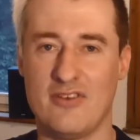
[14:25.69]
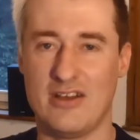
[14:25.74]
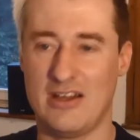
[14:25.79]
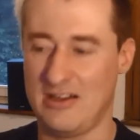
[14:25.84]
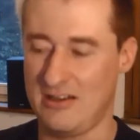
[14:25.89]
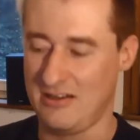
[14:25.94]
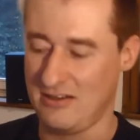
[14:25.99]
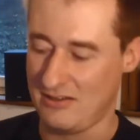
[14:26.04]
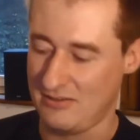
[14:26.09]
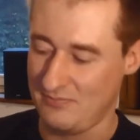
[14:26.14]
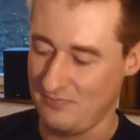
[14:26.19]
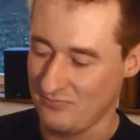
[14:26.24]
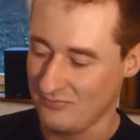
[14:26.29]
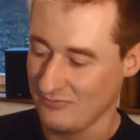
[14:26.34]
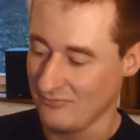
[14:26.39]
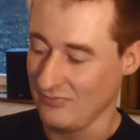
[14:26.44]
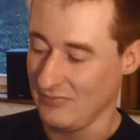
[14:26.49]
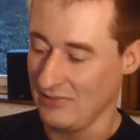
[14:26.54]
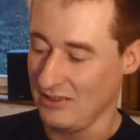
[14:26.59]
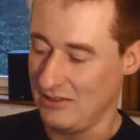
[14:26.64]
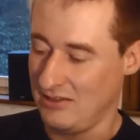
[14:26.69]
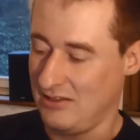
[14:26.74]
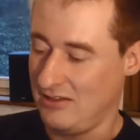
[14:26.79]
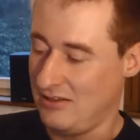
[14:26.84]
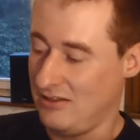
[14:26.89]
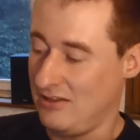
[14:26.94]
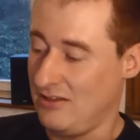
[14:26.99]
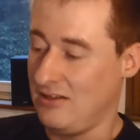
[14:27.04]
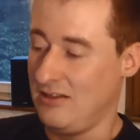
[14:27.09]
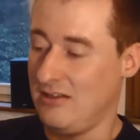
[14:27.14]
And
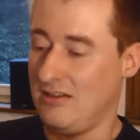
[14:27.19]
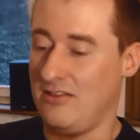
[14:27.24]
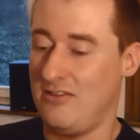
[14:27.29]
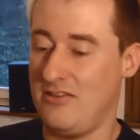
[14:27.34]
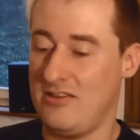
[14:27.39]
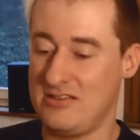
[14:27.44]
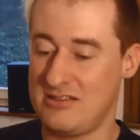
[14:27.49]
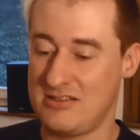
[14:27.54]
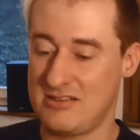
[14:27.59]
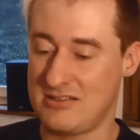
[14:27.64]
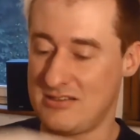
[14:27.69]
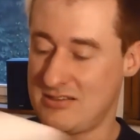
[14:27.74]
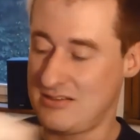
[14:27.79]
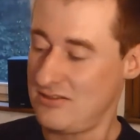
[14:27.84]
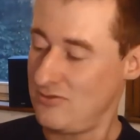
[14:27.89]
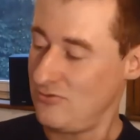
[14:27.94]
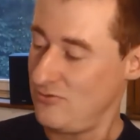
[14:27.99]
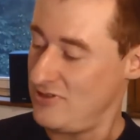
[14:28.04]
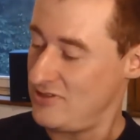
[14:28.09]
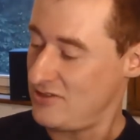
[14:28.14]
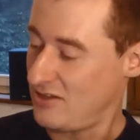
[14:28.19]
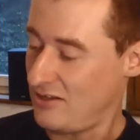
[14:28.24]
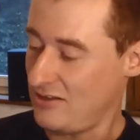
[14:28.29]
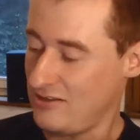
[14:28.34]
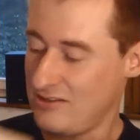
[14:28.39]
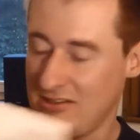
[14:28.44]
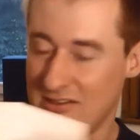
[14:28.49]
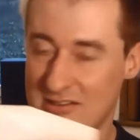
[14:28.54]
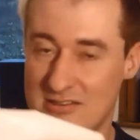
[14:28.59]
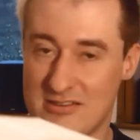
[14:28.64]
this
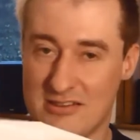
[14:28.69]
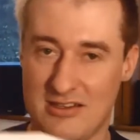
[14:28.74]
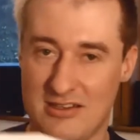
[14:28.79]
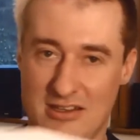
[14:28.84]
resulted